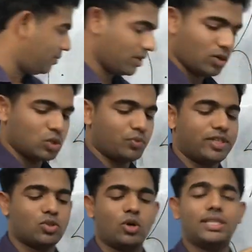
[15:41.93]
because we
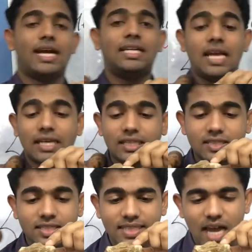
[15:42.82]
saw that this
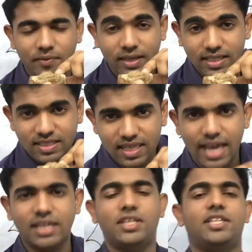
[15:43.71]
is having a
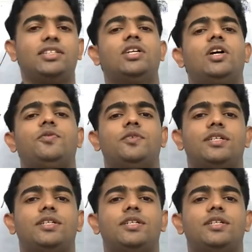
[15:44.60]
slight degree of